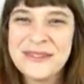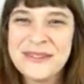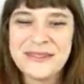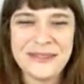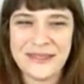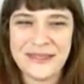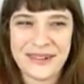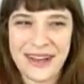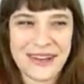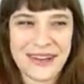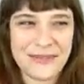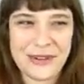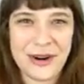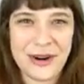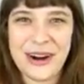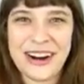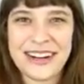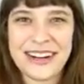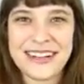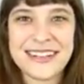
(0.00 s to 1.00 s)
well, of
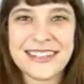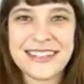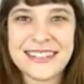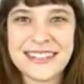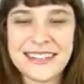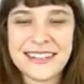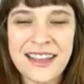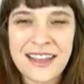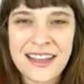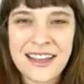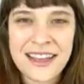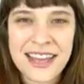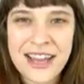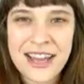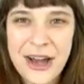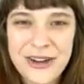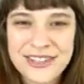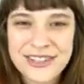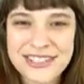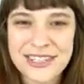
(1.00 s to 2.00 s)
course. He
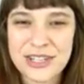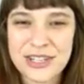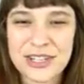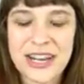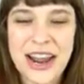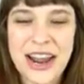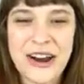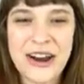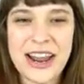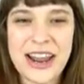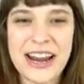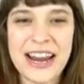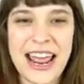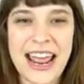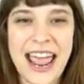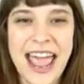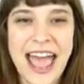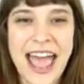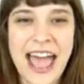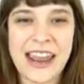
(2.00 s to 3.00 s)
goes to Sharon
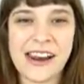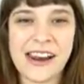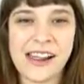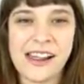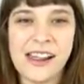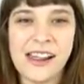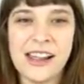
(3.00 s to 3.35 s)
and